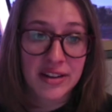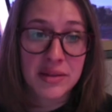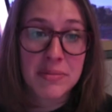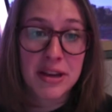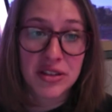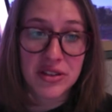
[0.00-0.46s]

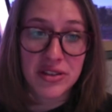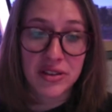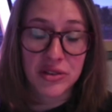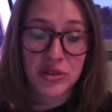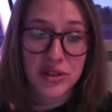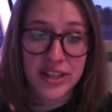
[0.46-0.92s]
to measure
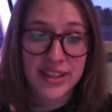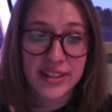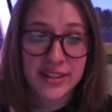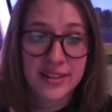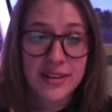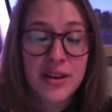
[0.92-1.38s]
their
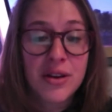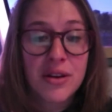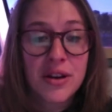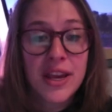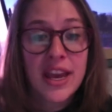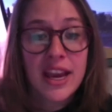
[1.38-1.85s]
trees.
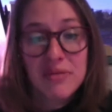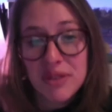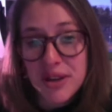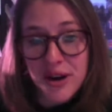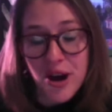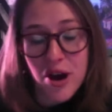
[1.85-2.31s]
If
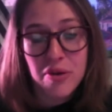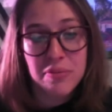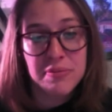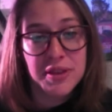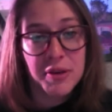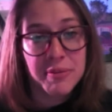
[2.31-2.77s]
they're
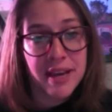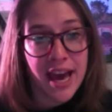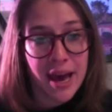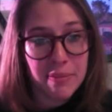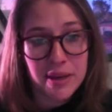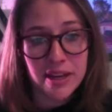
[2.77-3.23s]
home, they'll be
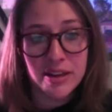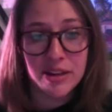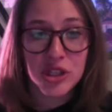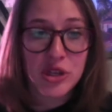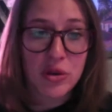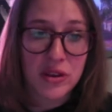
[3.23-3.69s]
happy to
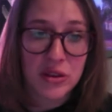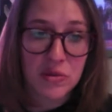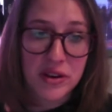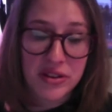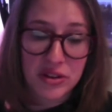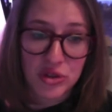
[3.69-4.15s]
show you
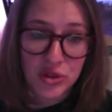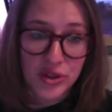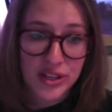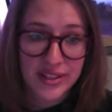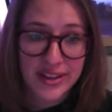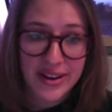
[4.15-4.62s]
where the
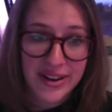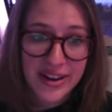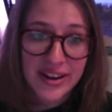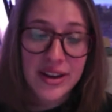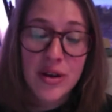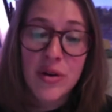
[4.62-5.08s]
trees
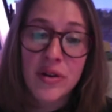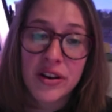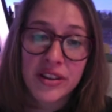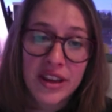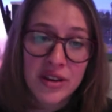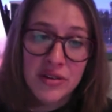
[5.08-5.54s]
are or
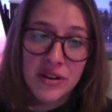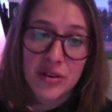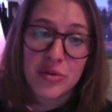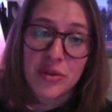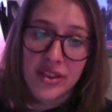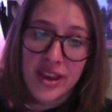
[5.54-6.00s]
let you
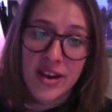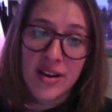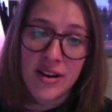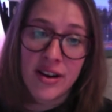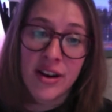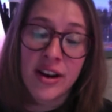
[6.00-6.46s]
know where they
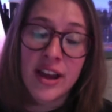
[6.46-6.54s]
are,